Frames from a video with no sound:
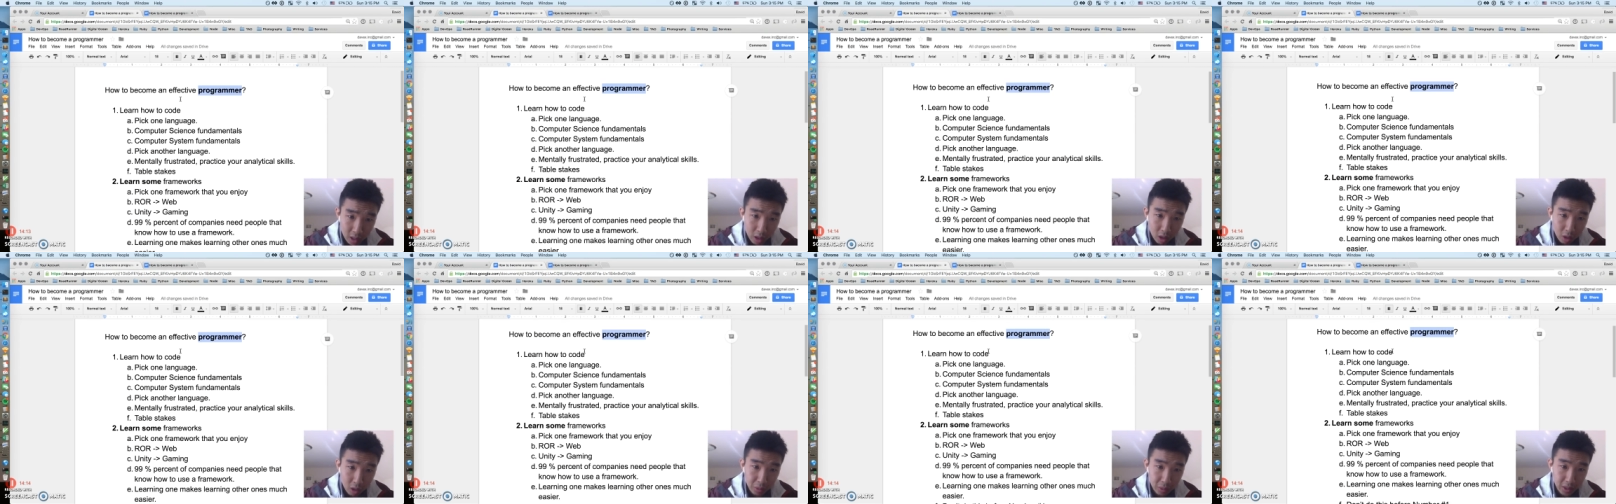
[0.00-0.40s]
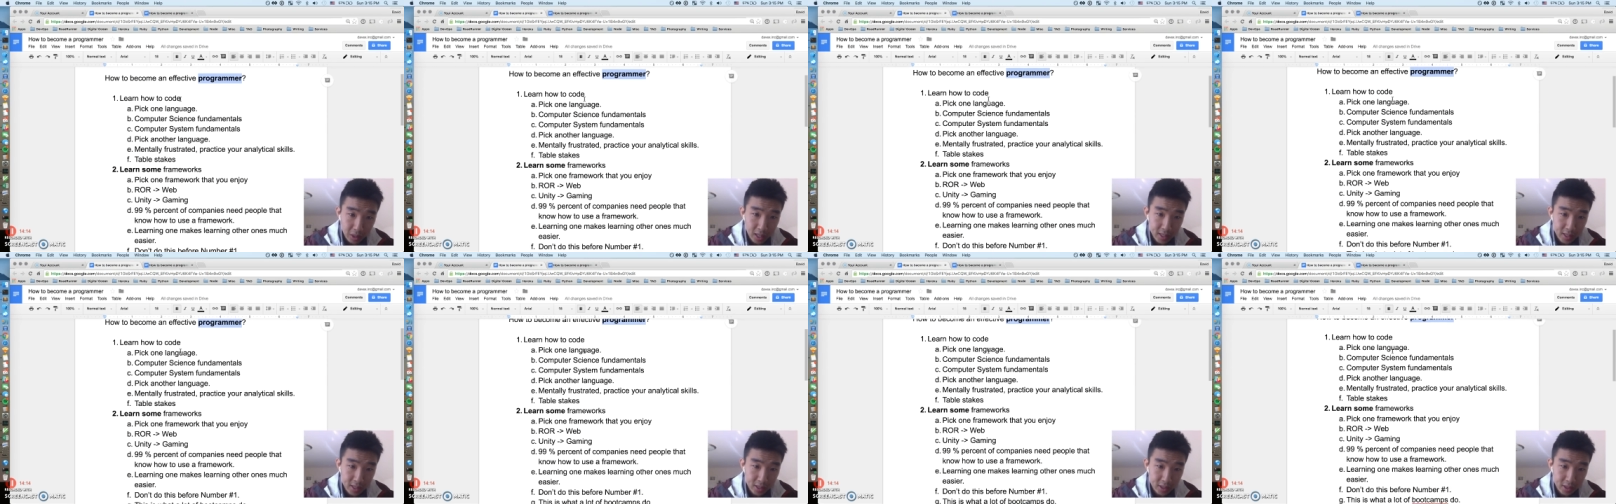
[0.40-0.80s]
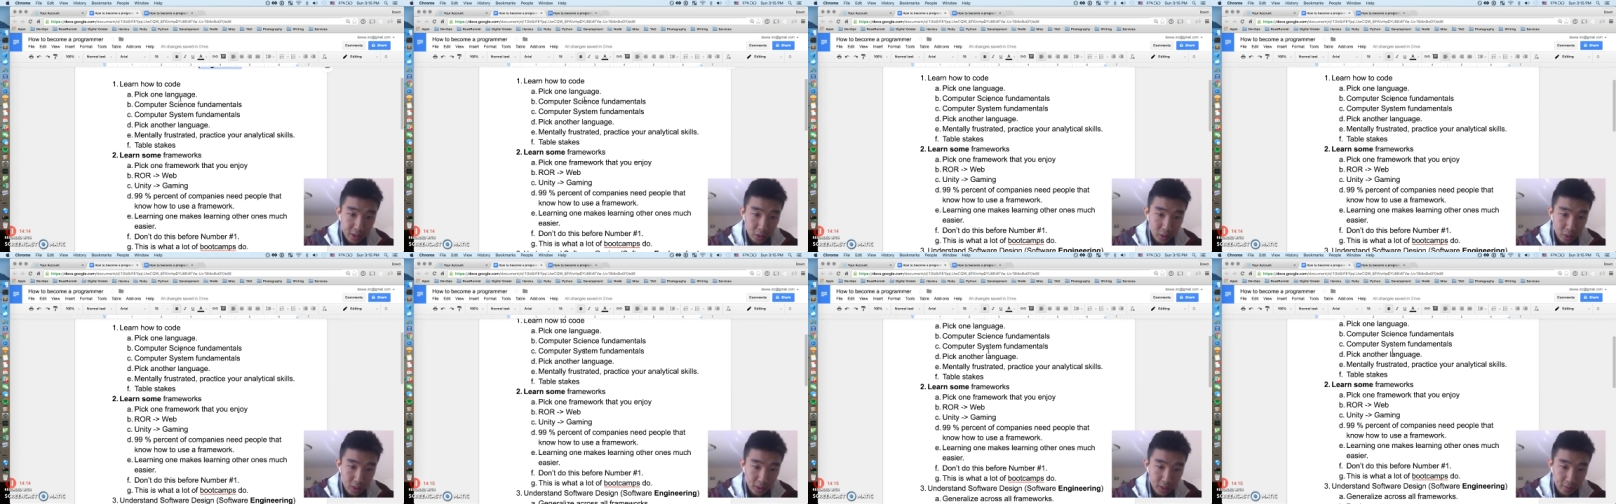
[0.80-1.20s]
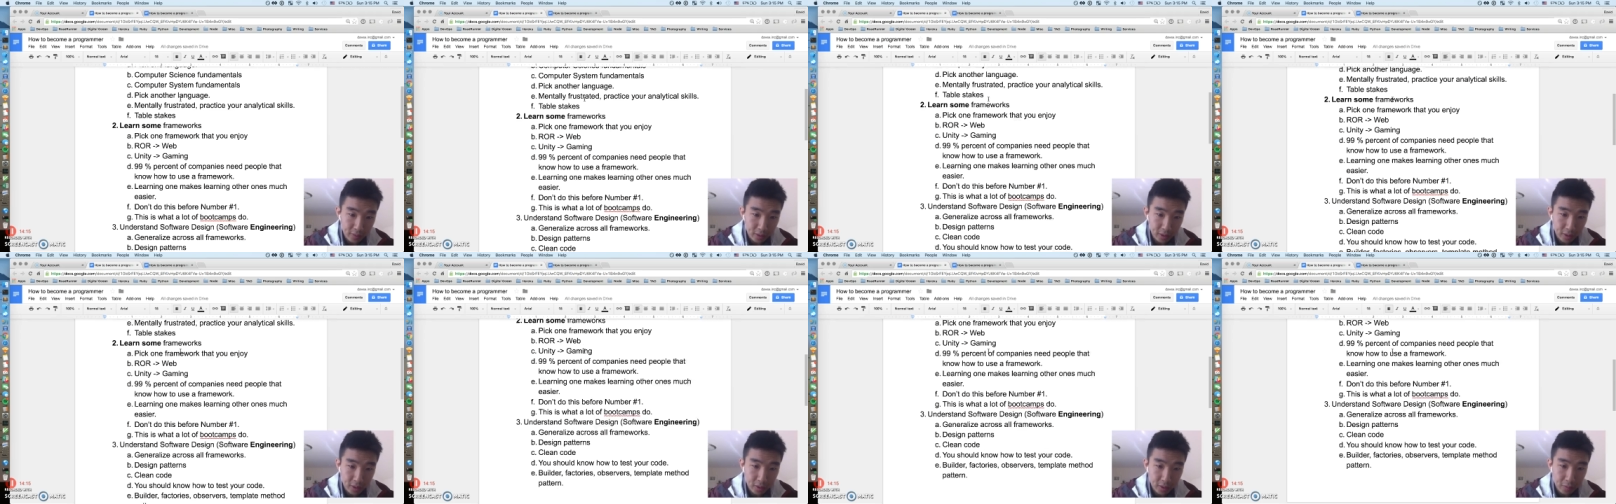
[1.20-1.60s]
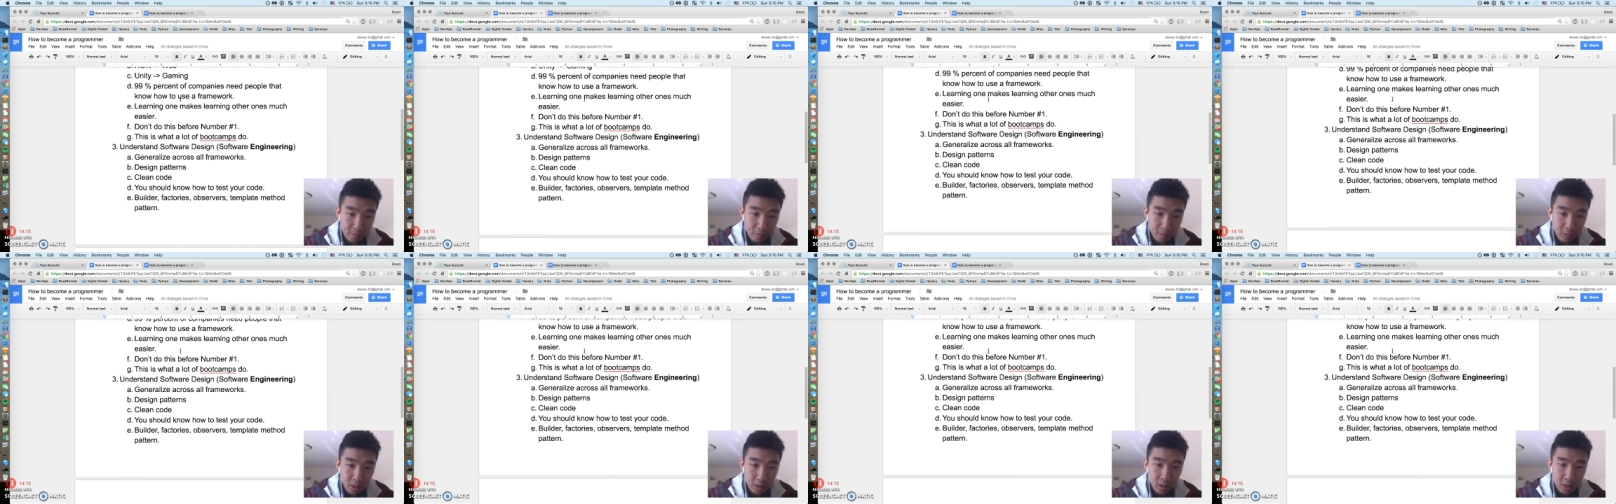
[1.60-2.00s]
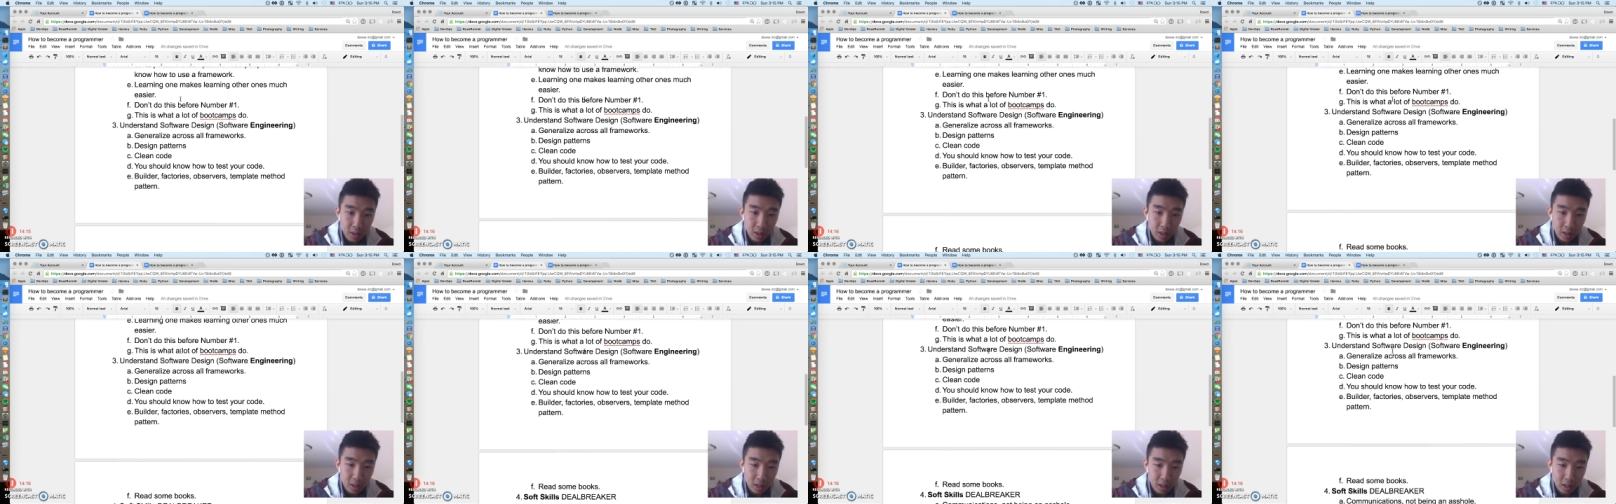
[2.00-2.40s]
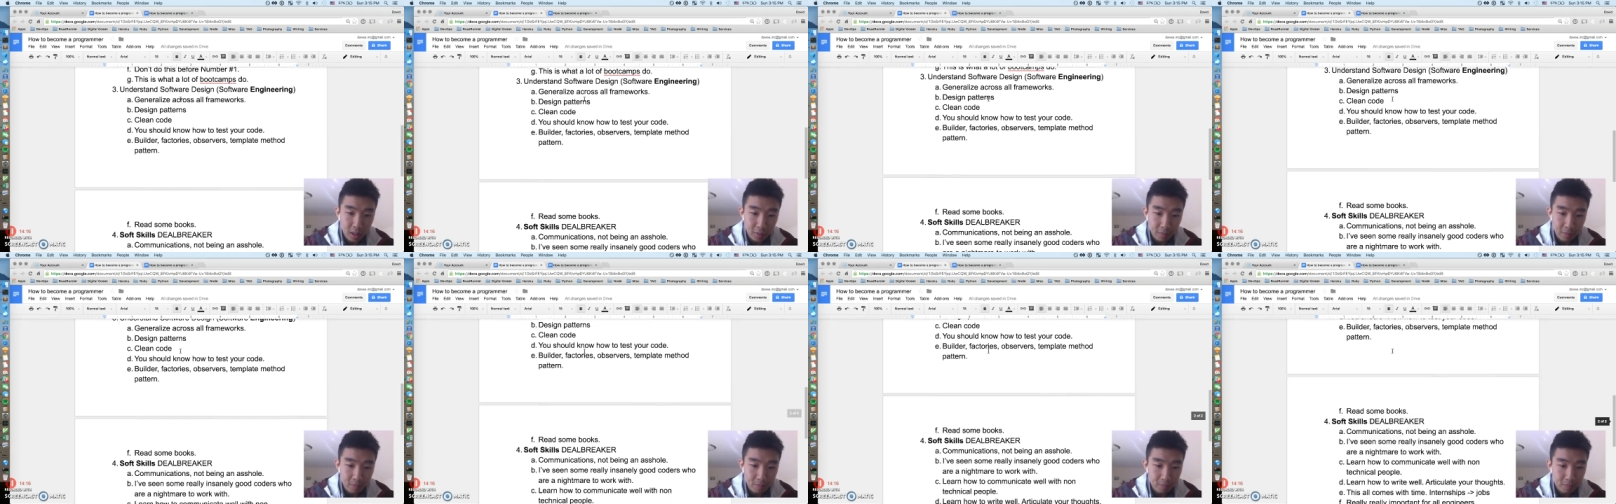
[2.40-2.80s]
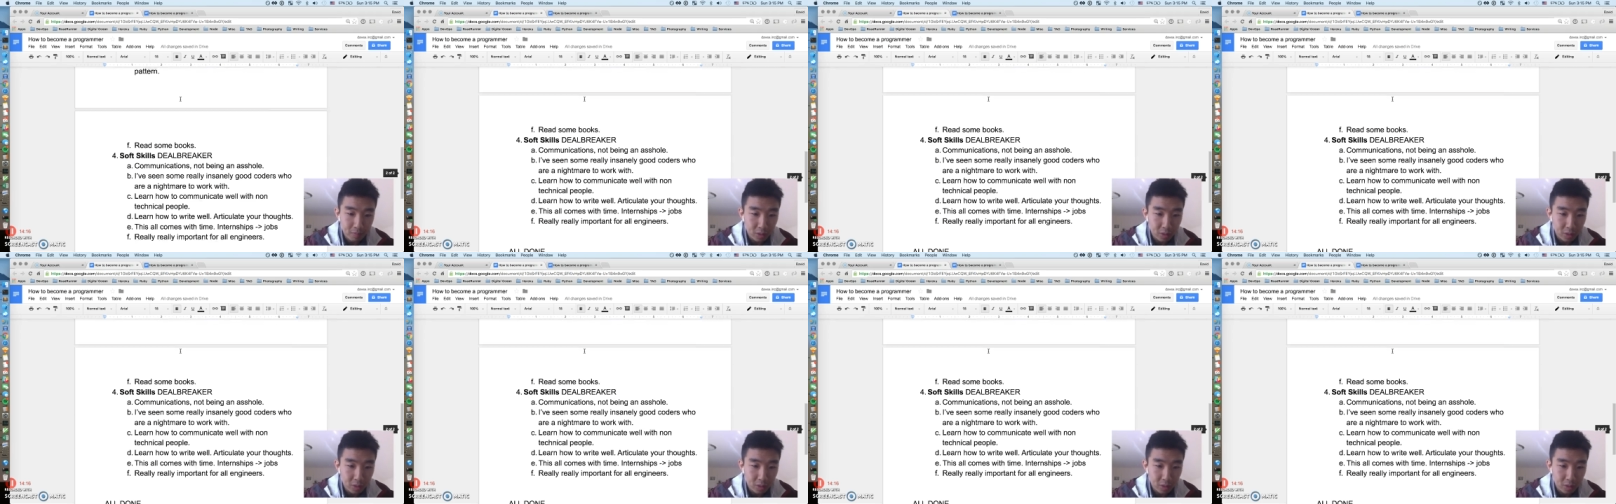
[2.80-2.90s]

Hope you guys enjoyed this video. Um,